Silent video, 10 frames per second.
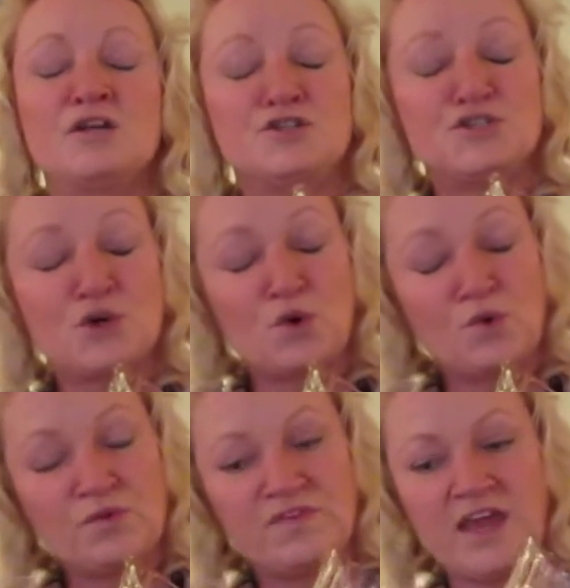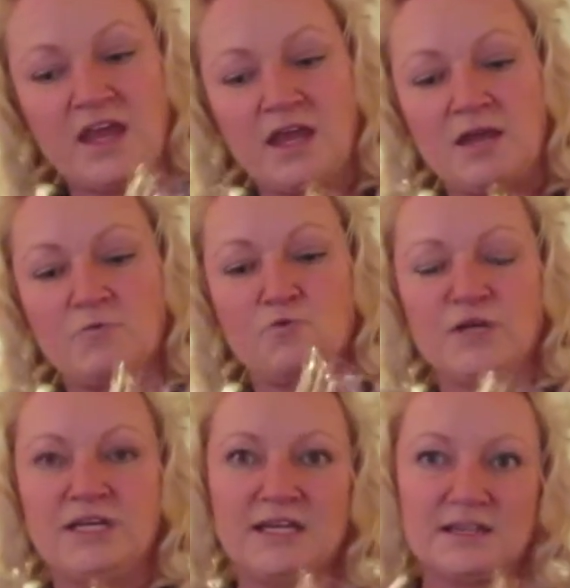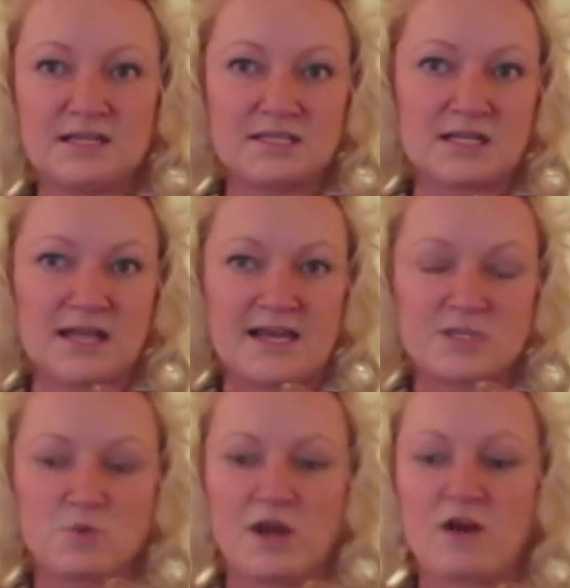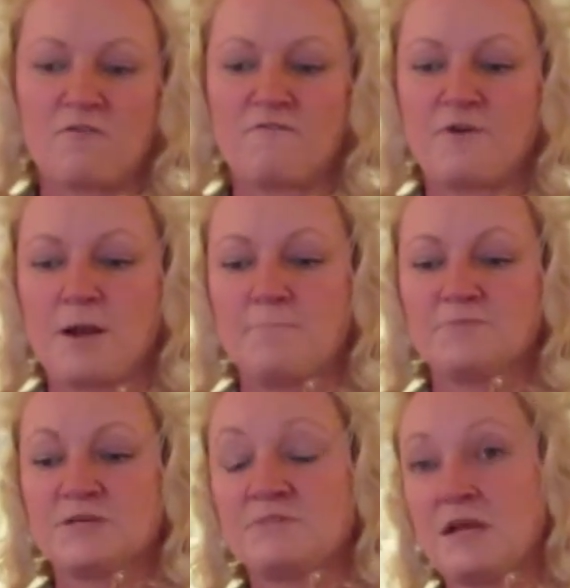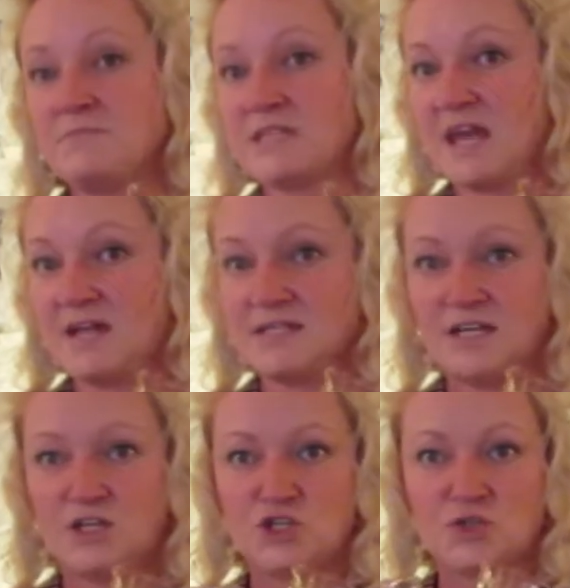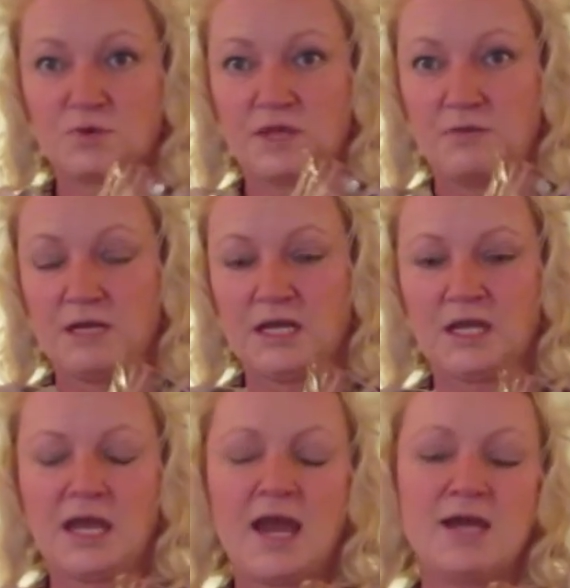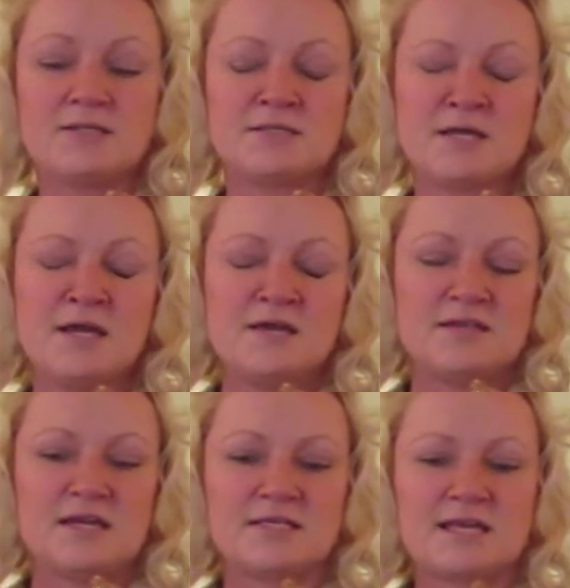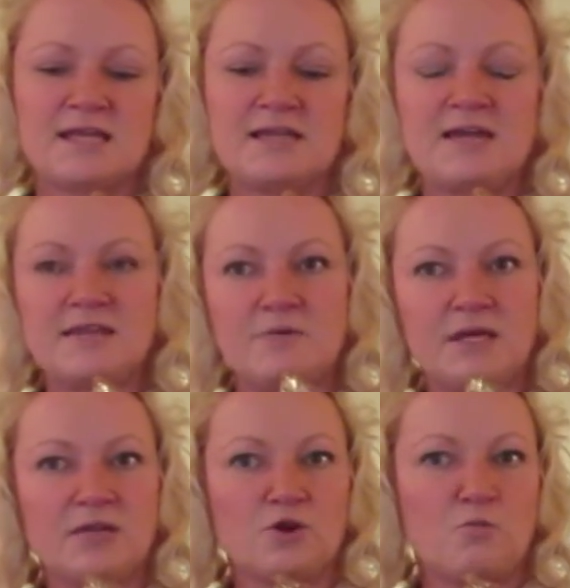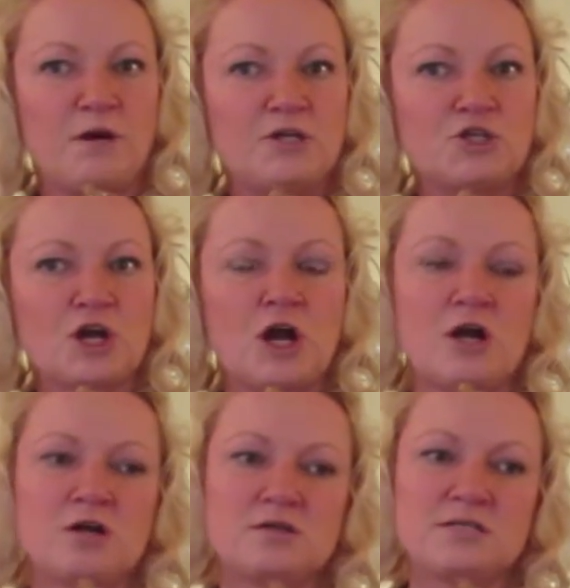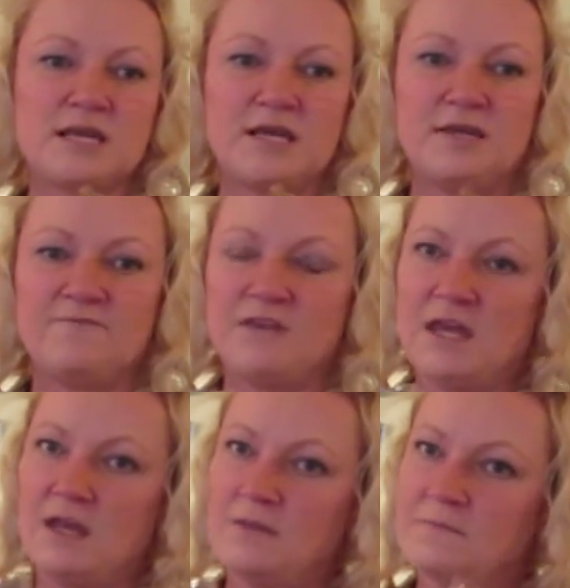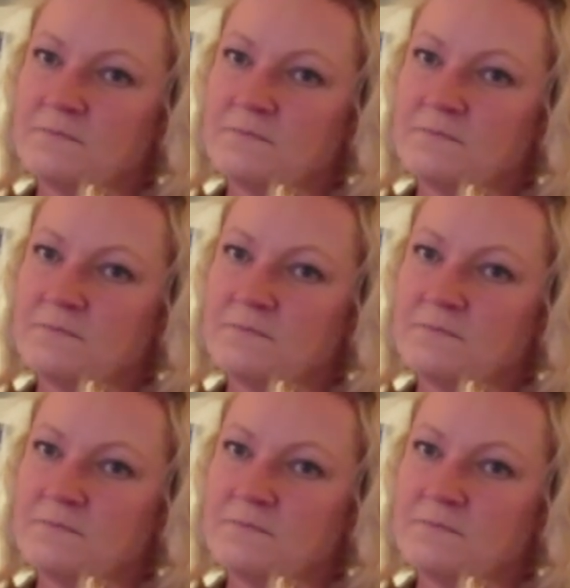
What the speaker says: So they would get this glassware from sometimes gas stations where they would get gas, things like that. They would get little punch cards, and if they